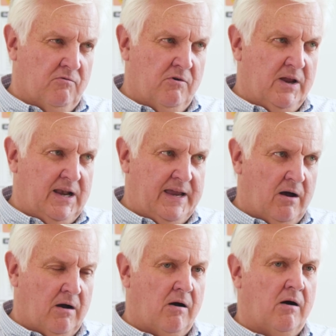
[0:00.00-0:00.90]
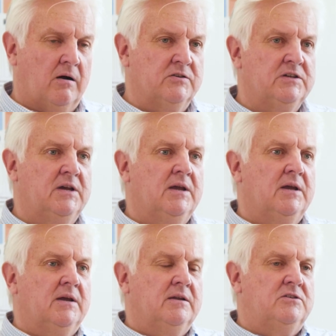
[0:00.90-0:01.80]
really hard
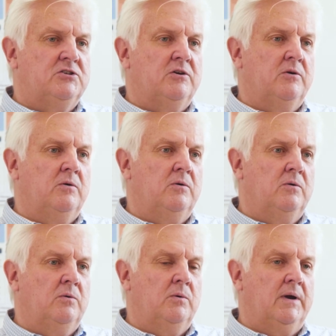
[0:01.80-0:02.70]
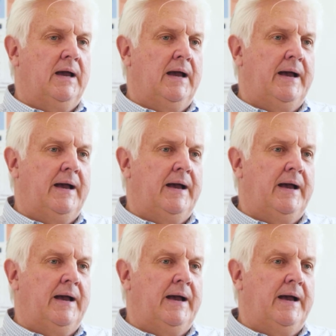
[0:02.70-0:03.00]
to